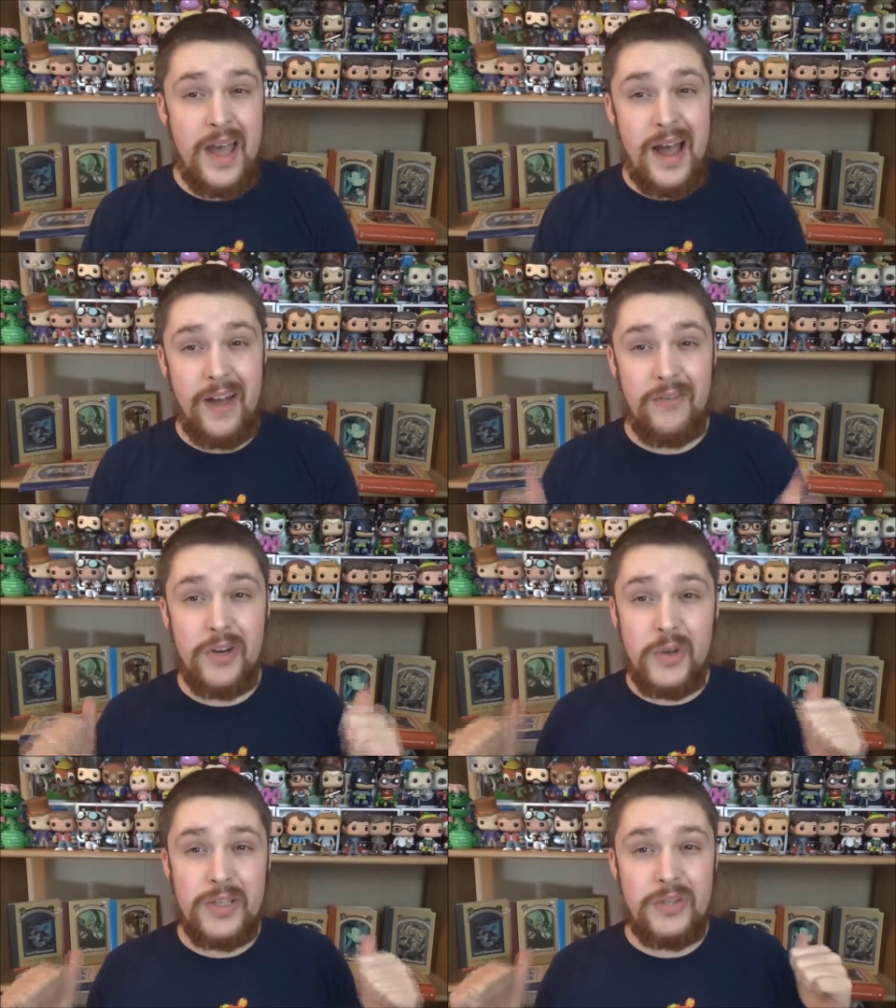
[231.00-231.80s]
I
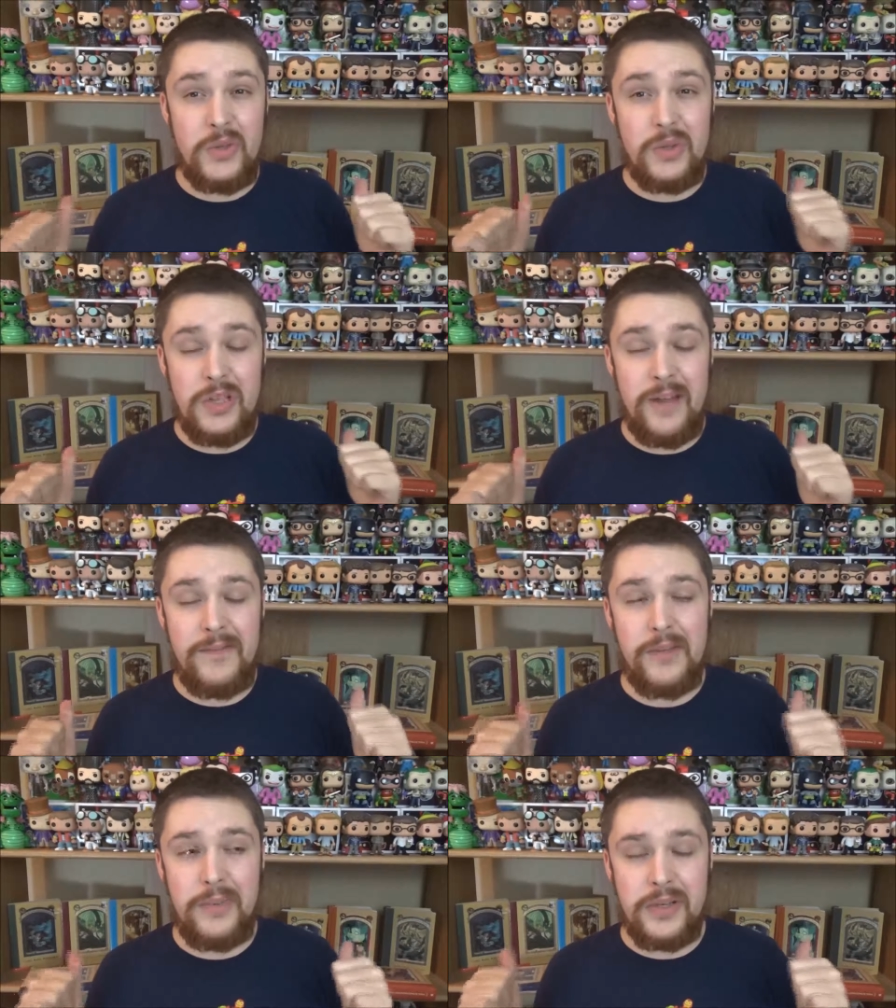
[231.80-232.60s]
really do
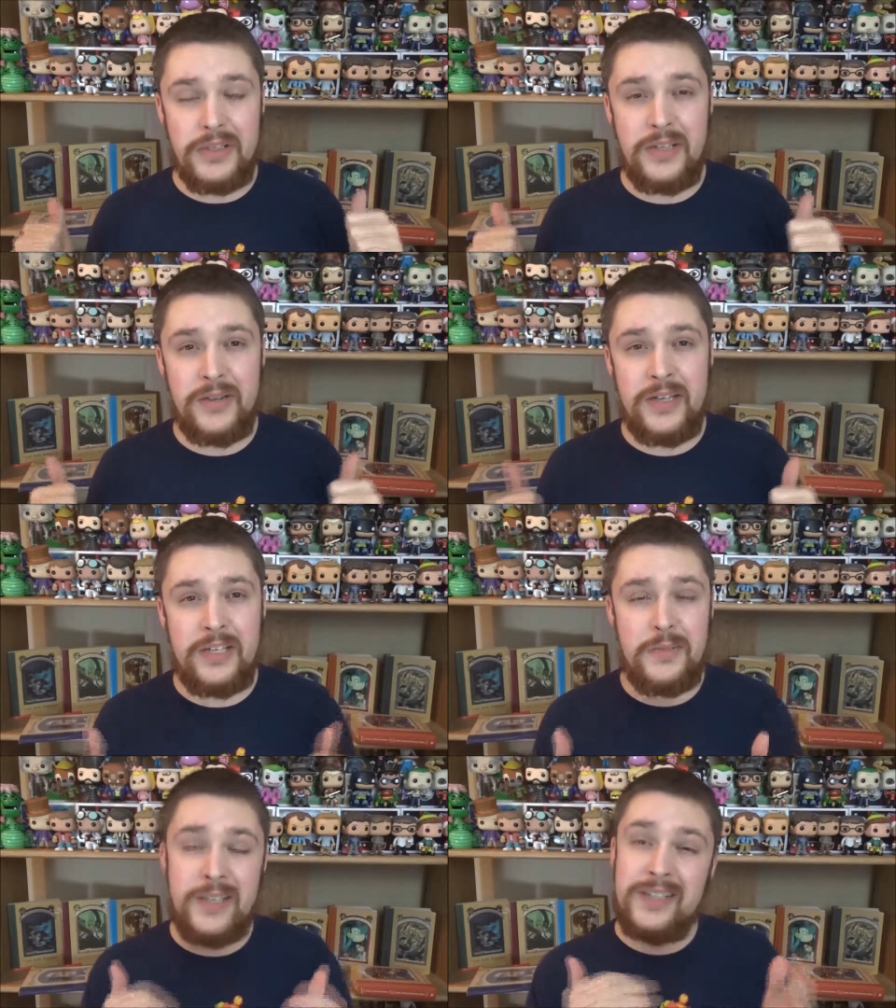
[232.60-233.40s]
love the book
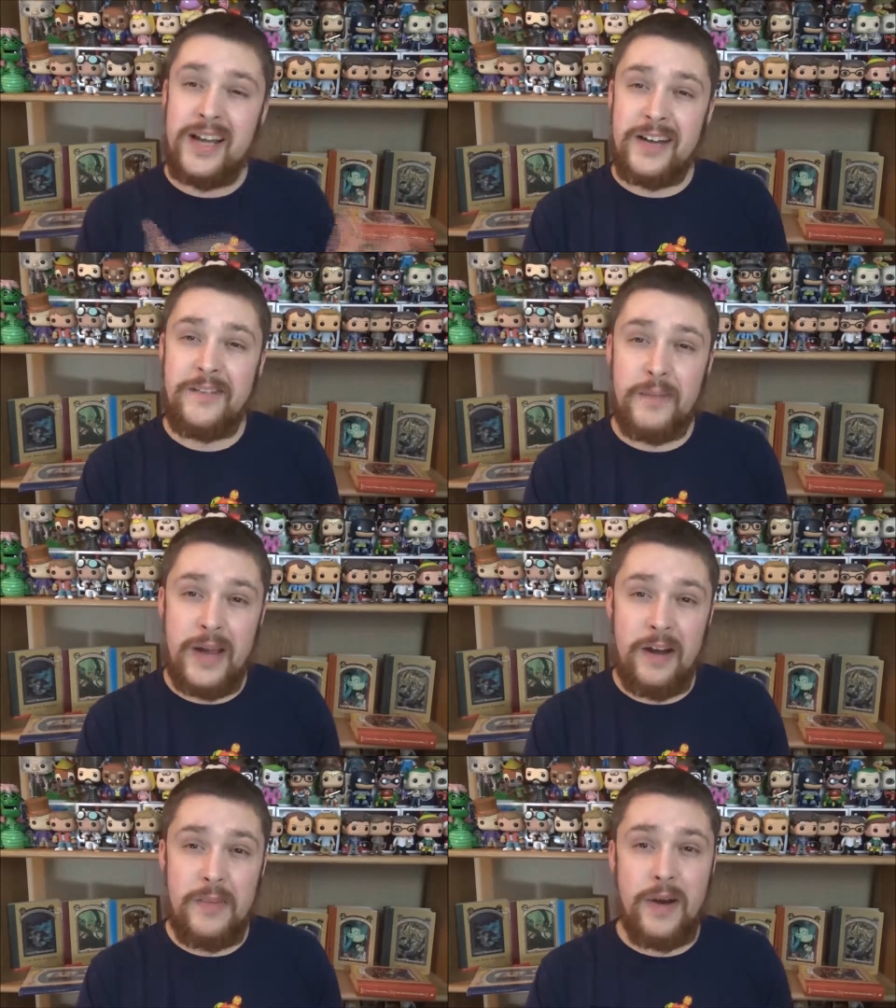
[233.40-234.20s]
series. Aside from
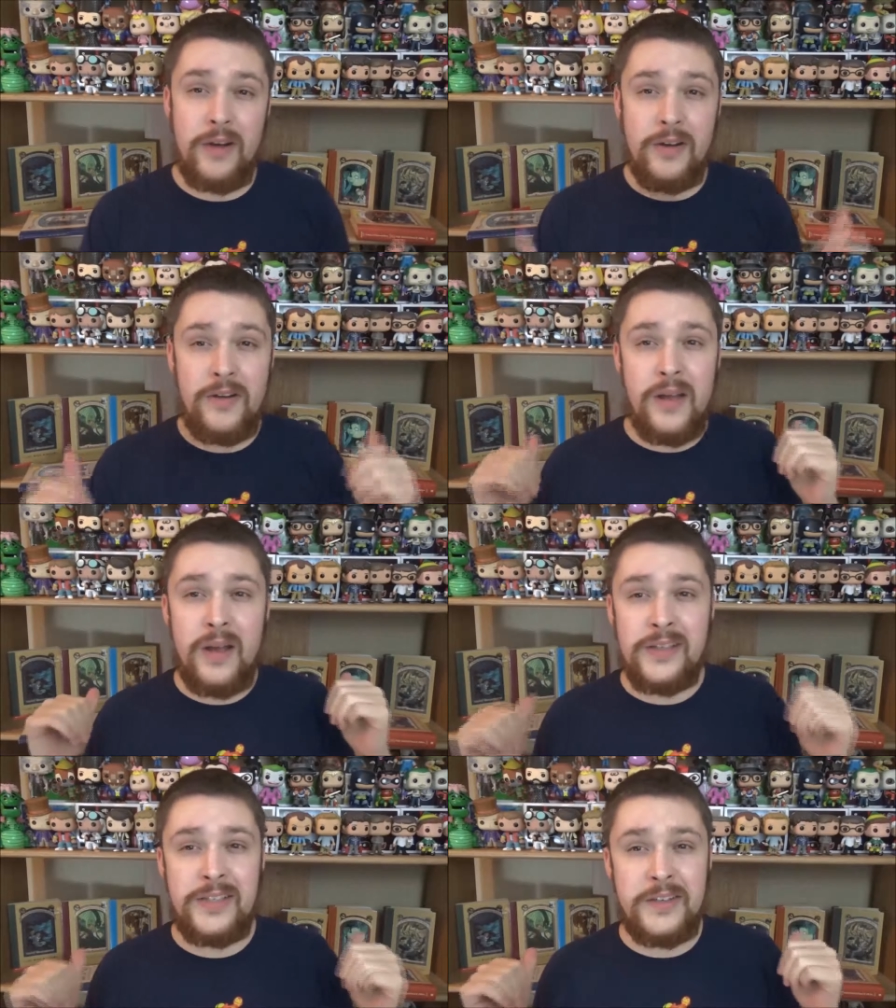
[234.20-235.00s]
Harry Potter,
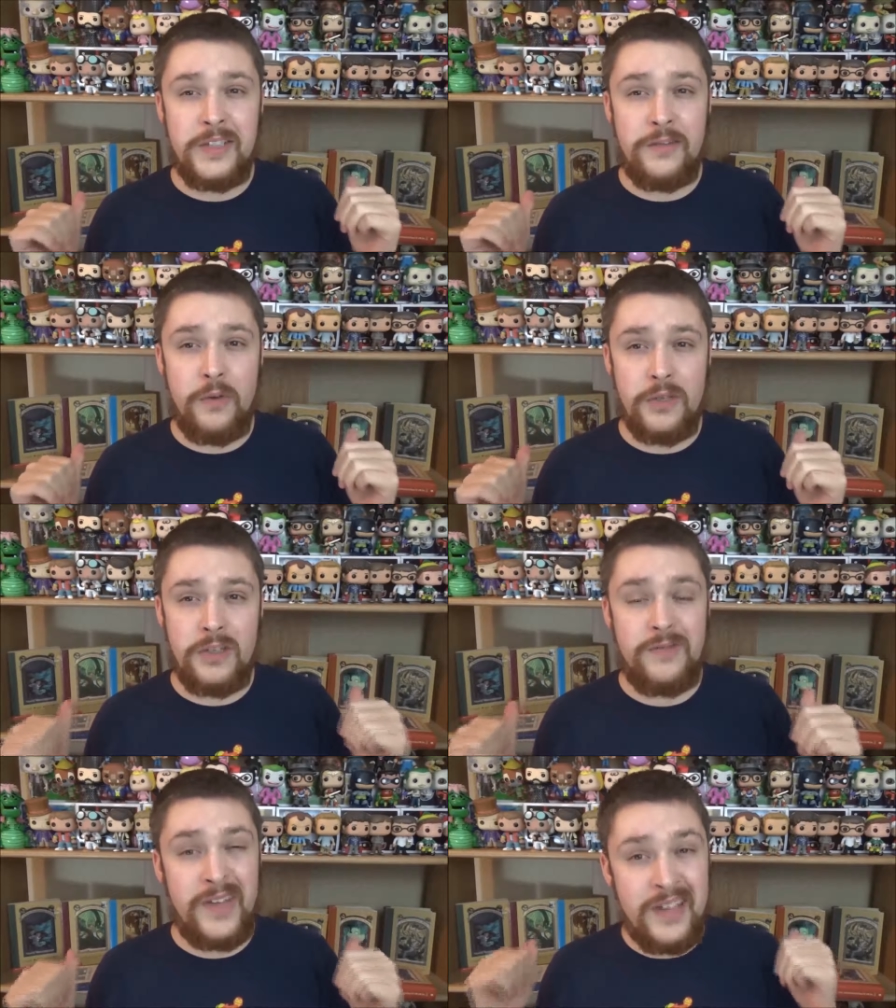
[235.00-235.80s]
A Series of
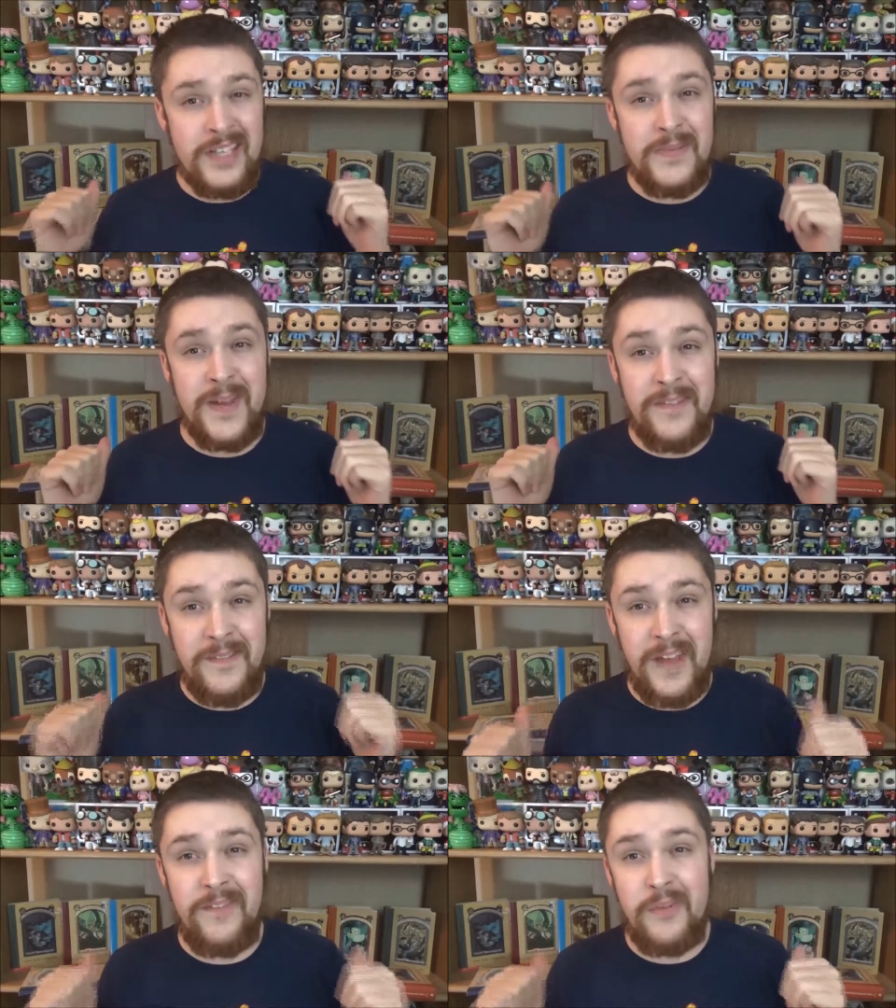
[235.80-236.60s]
Unfortunate Events is my
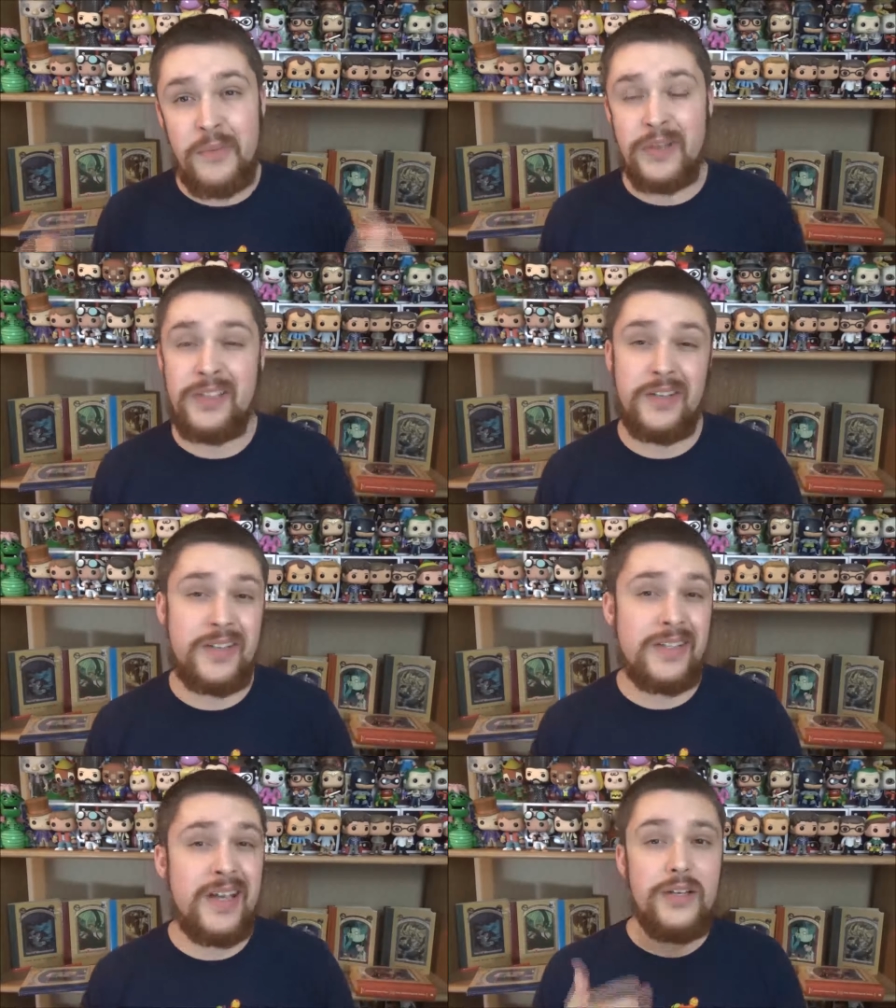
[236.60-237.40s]
favorite book
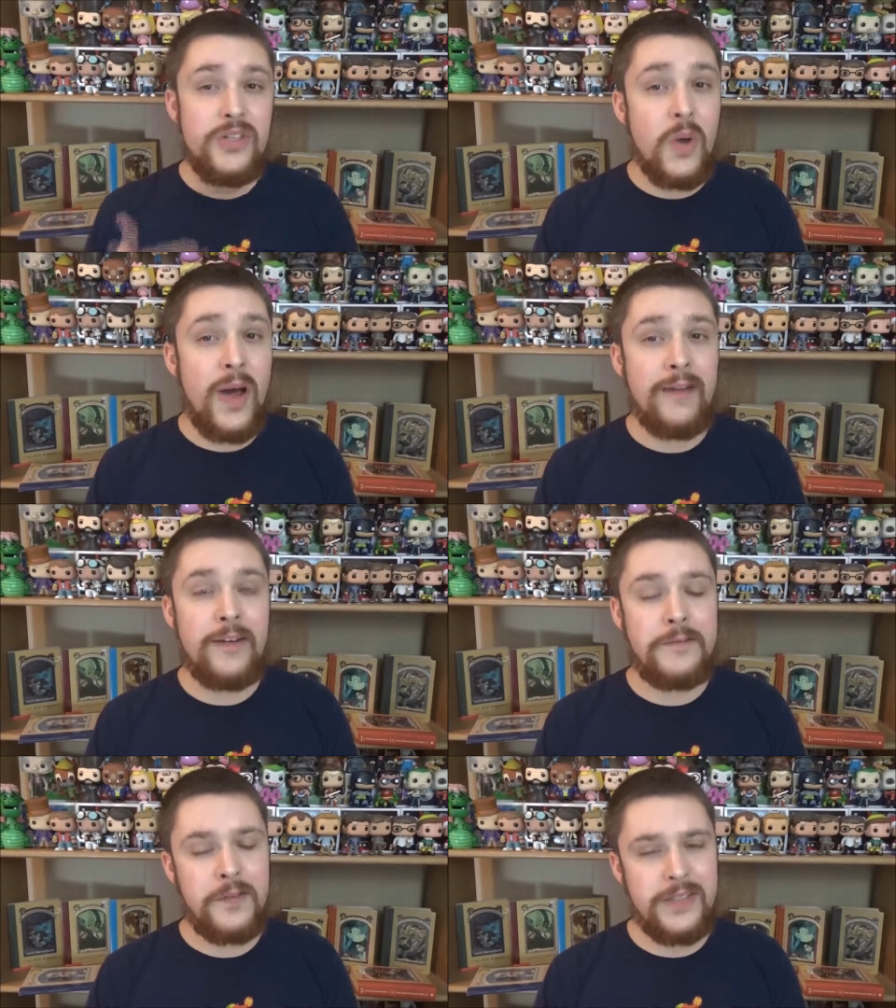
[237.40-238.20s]
series. So I
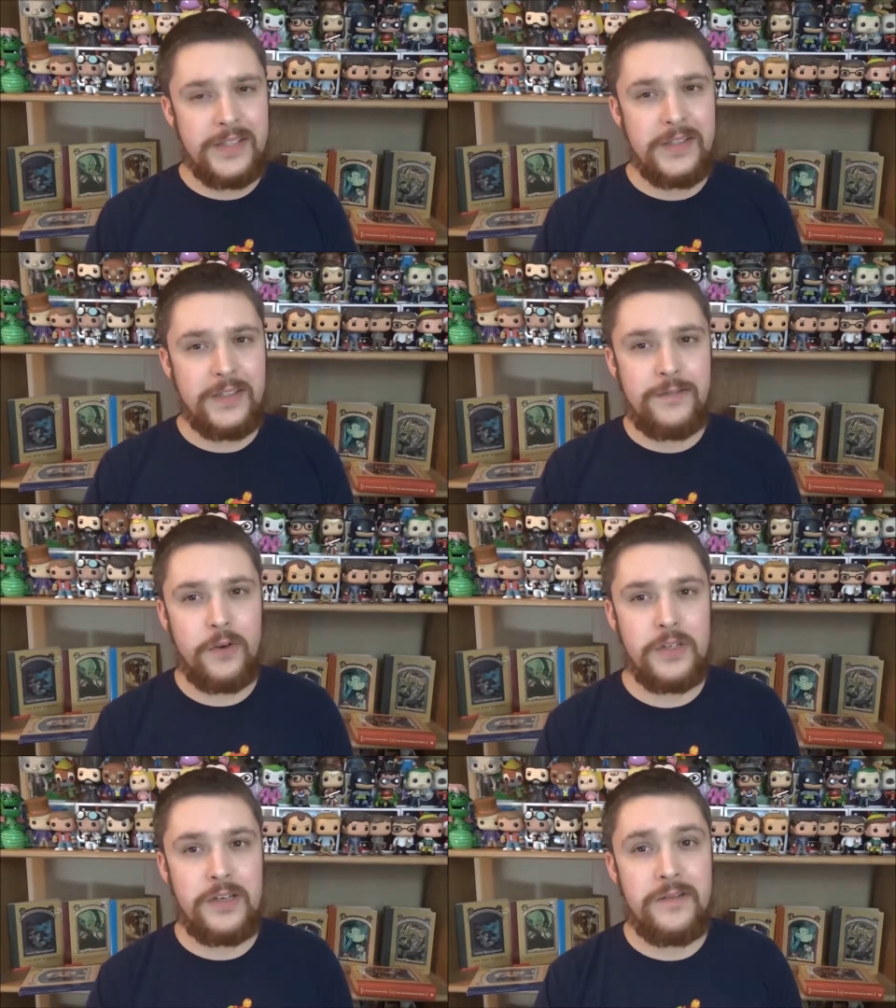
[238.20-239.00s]
reviewed A Series of
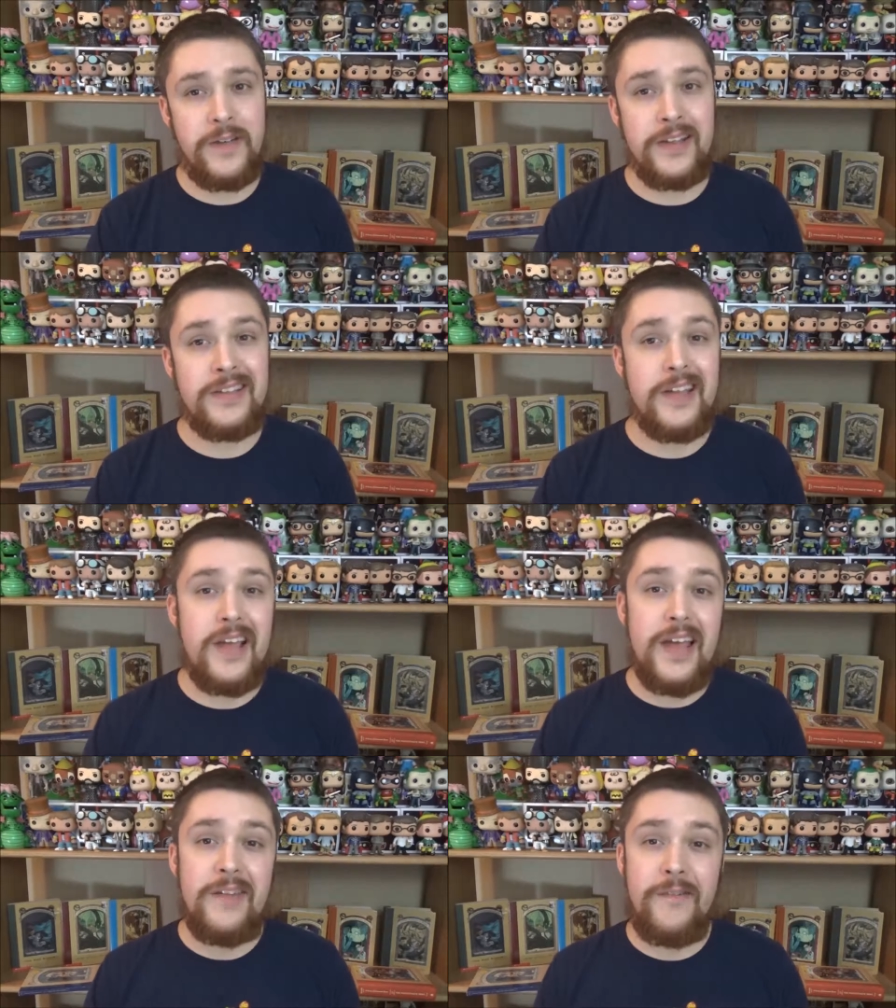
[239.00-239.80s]
Unfortunate Events
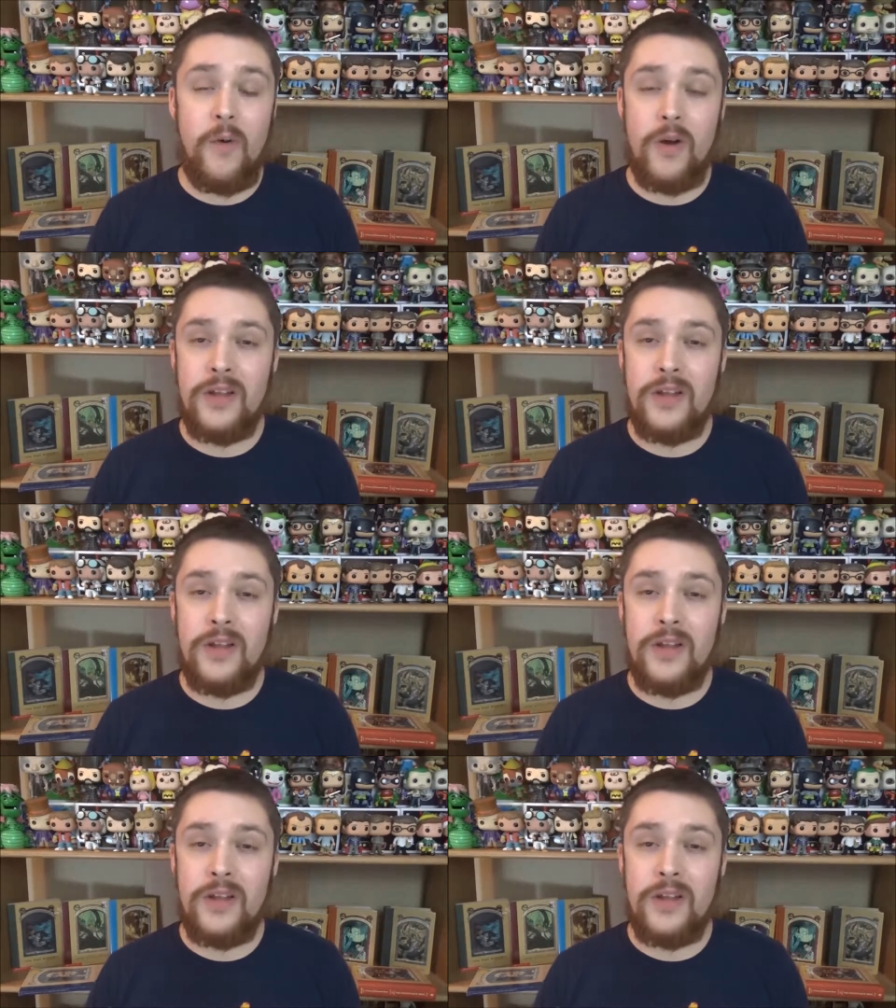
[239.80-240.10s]
for